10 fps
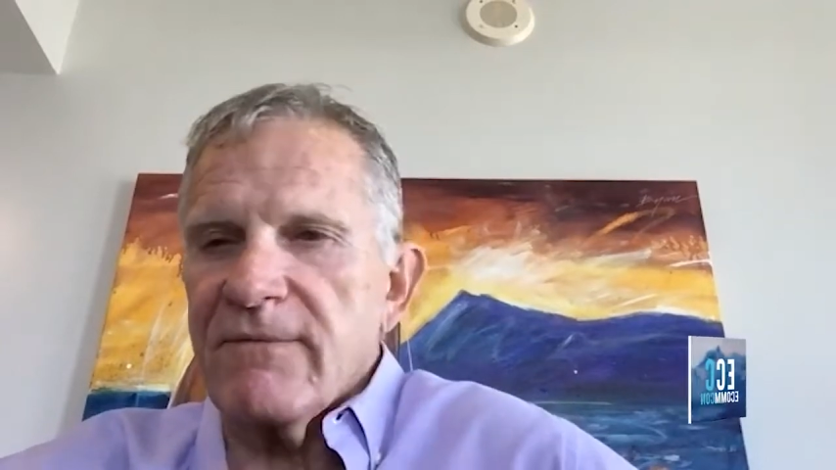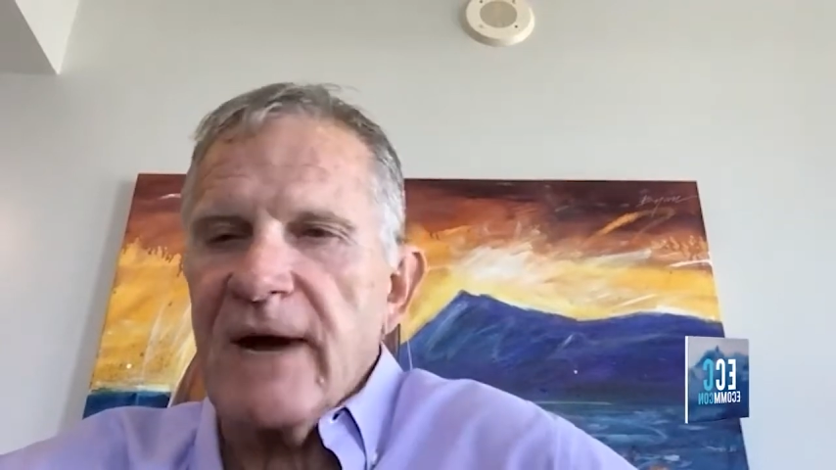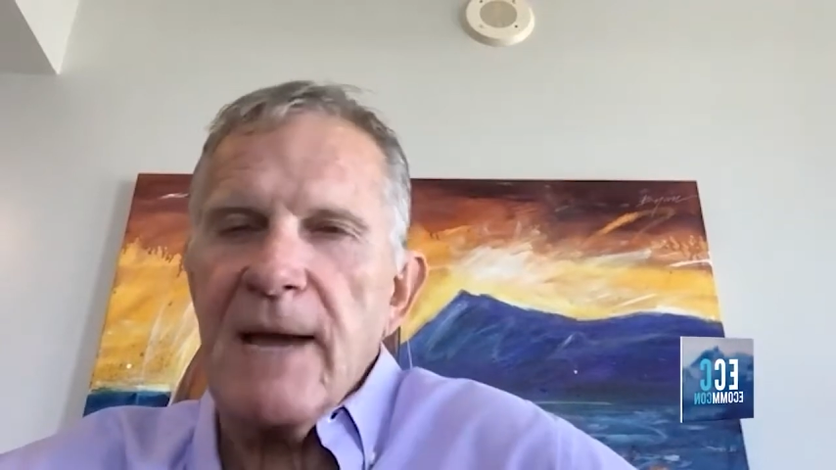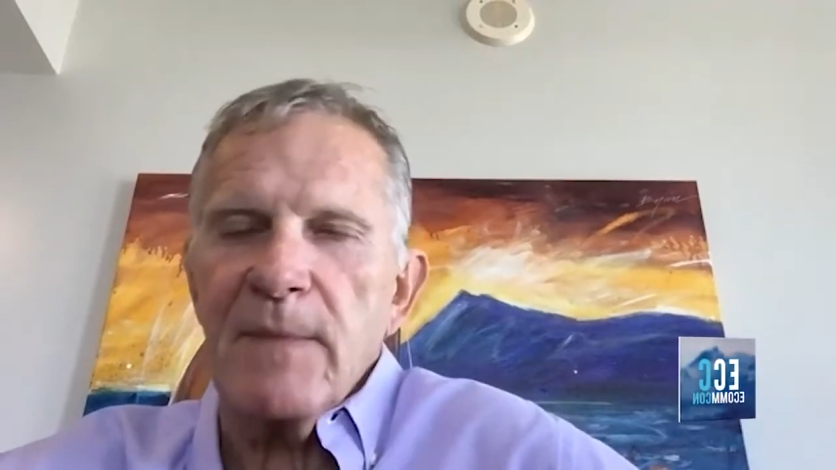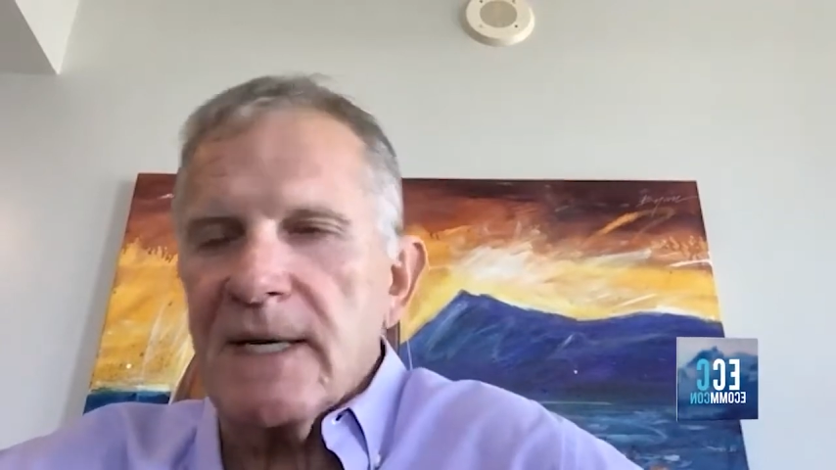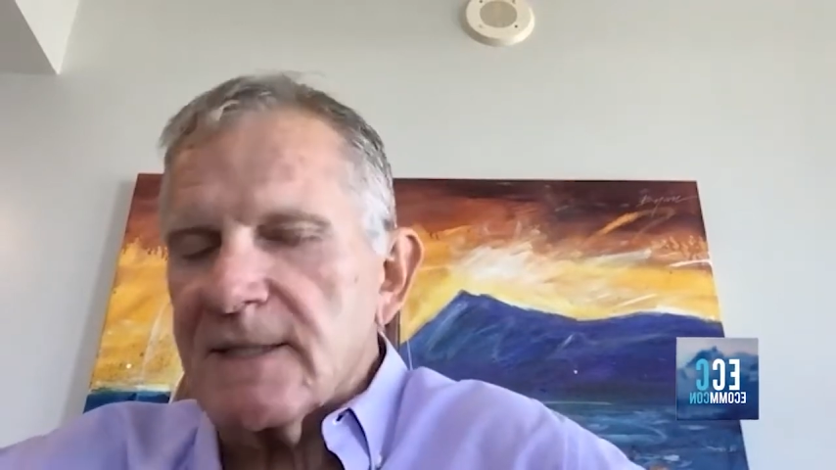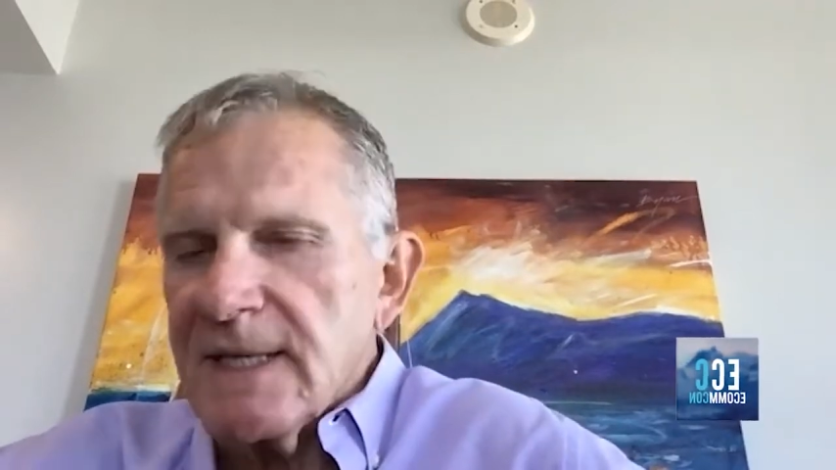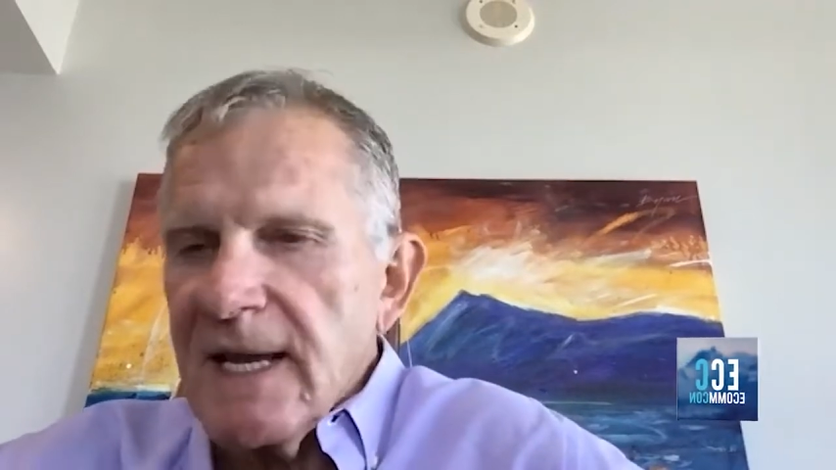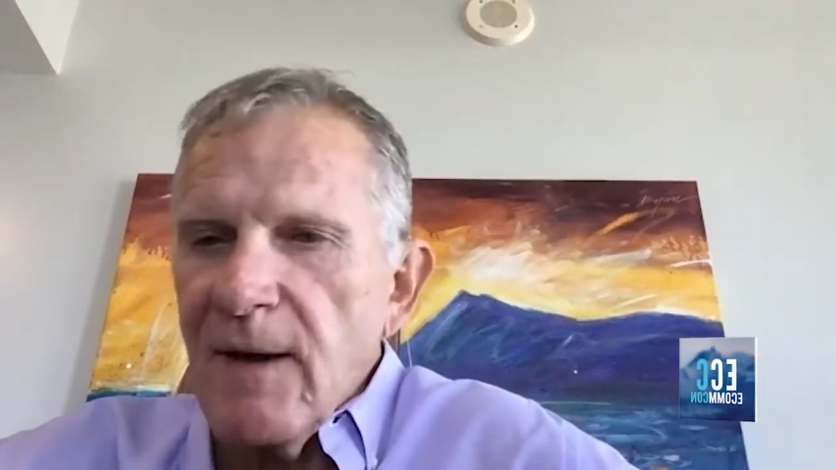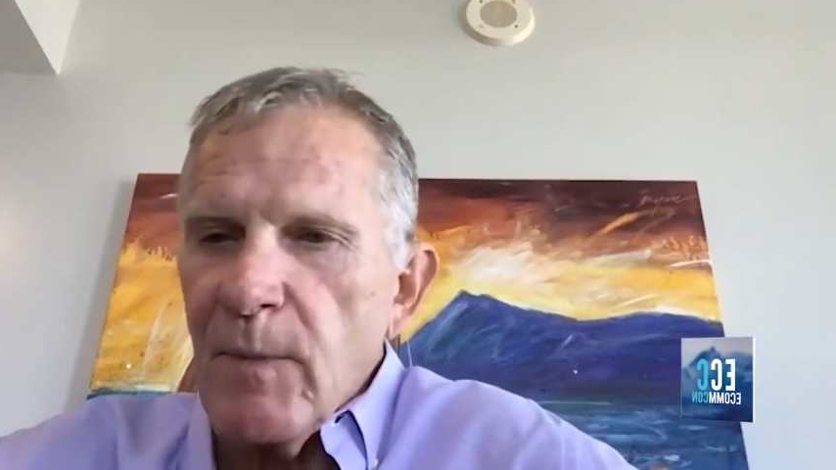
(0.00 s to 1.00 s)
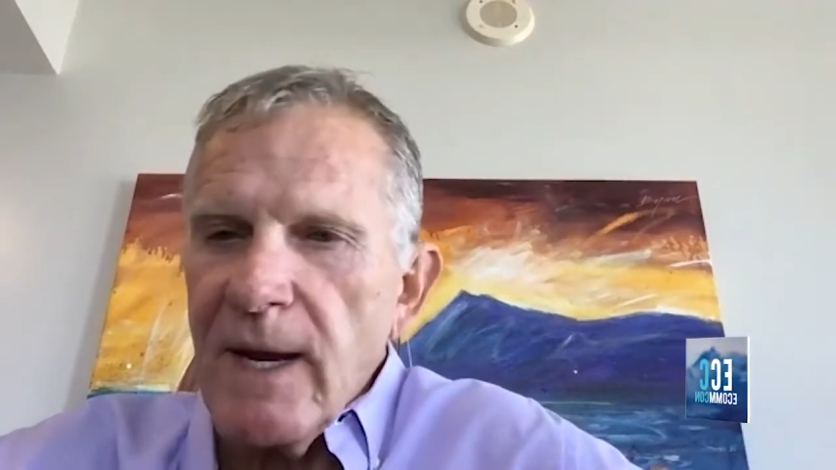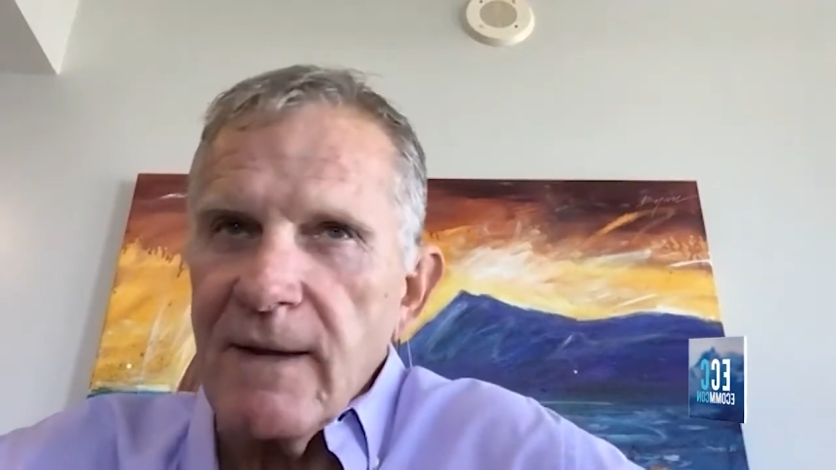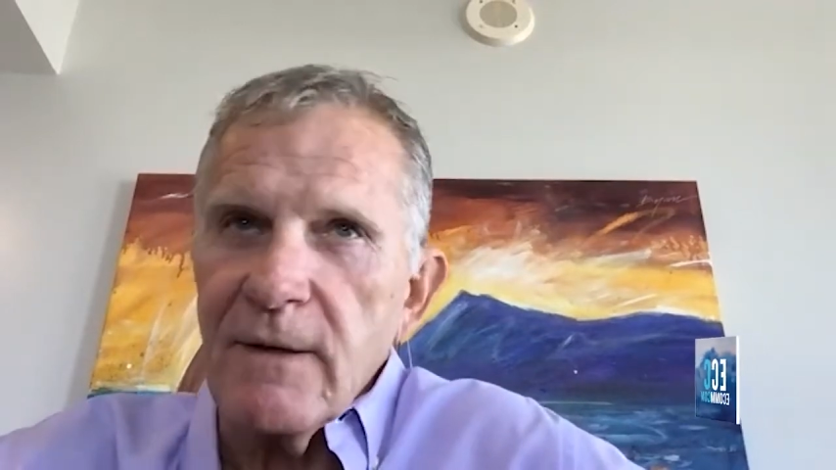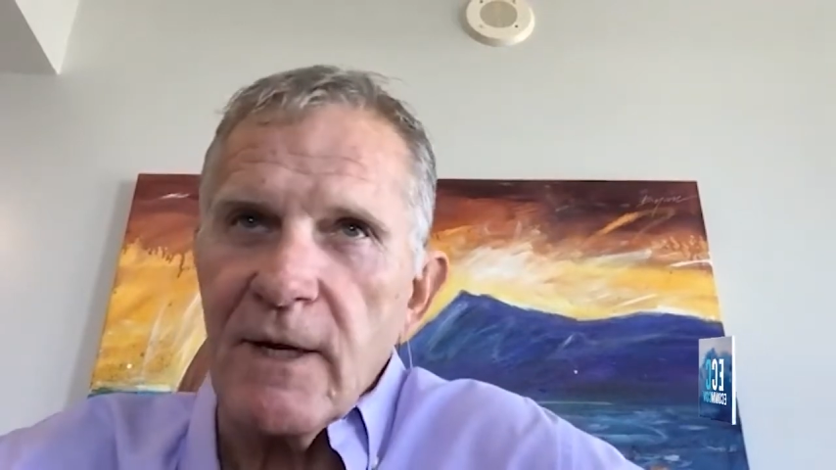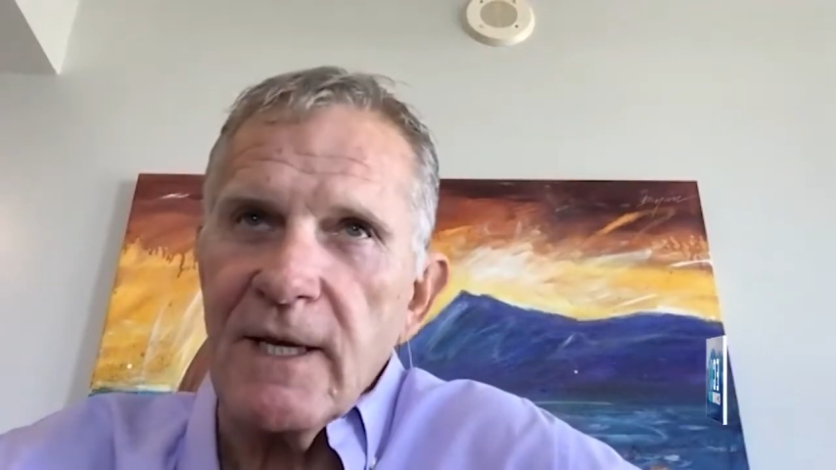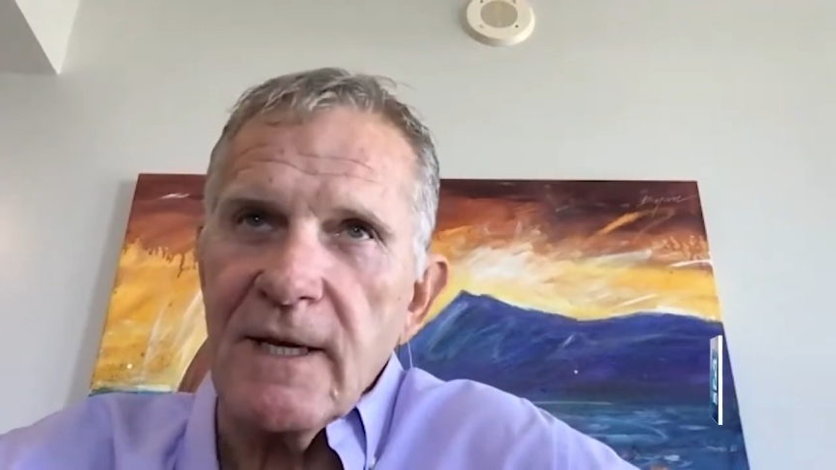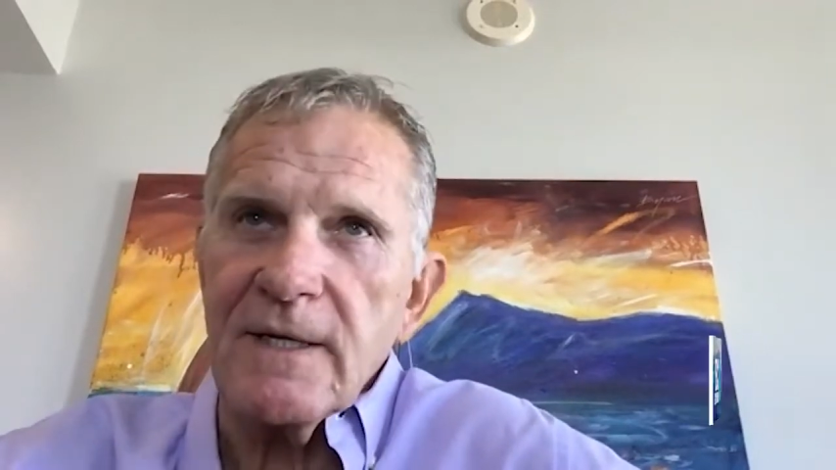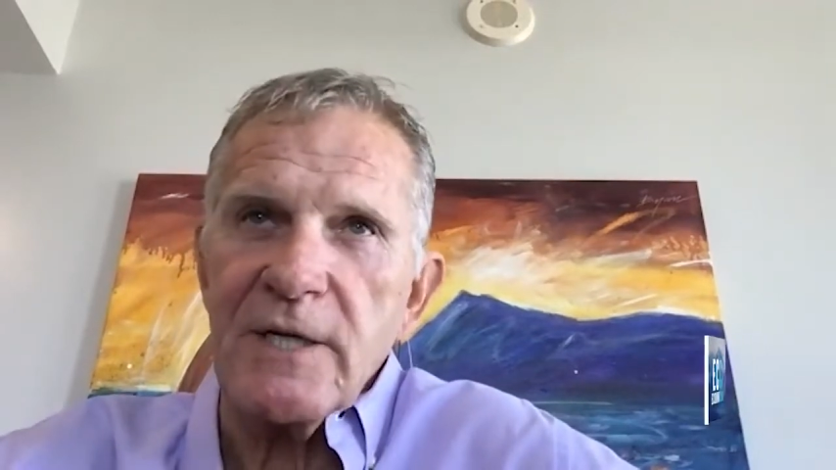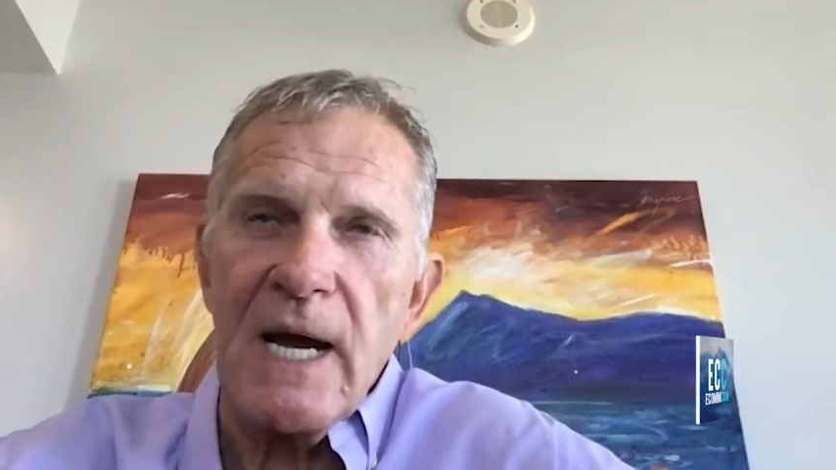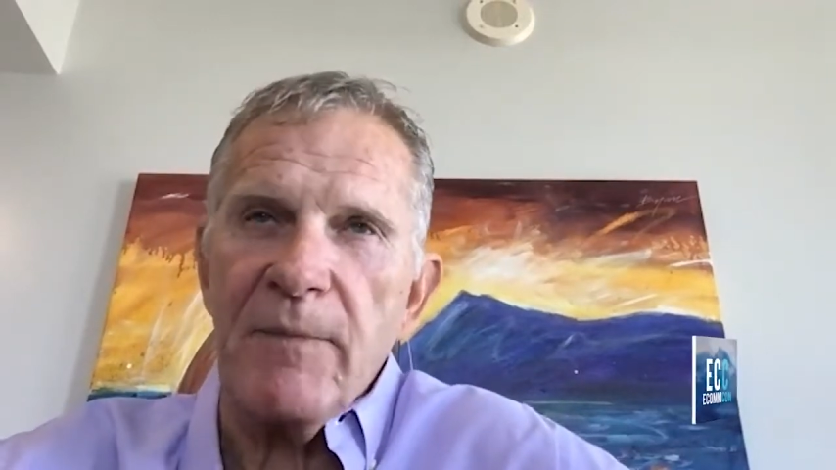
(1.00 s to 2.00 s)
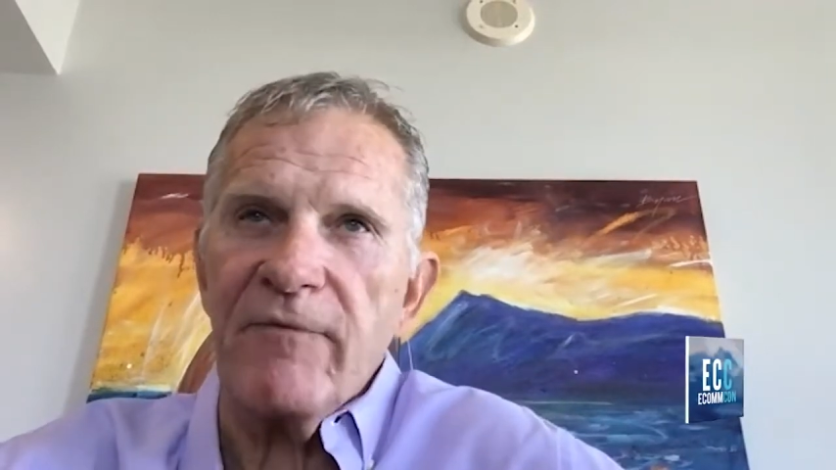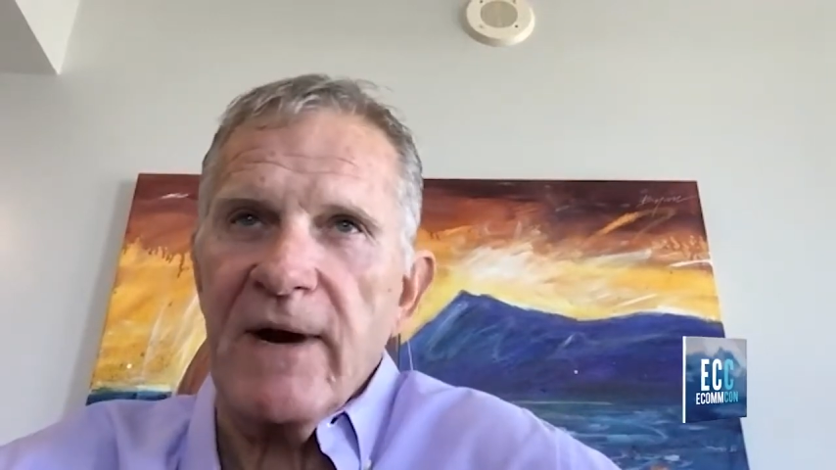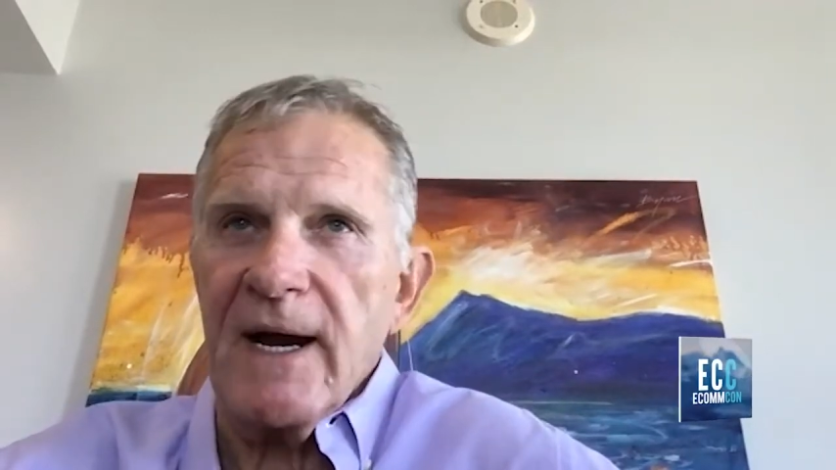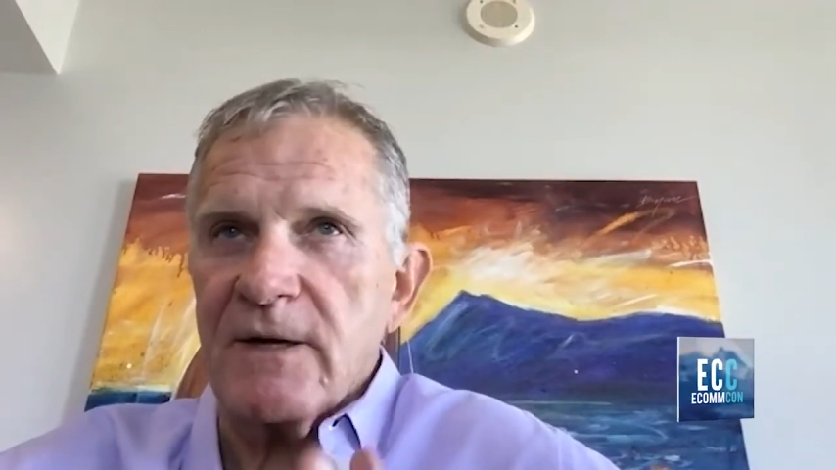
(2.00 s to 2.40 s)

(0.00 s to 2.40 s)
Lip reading: 5 minutes now by hooking into Shopify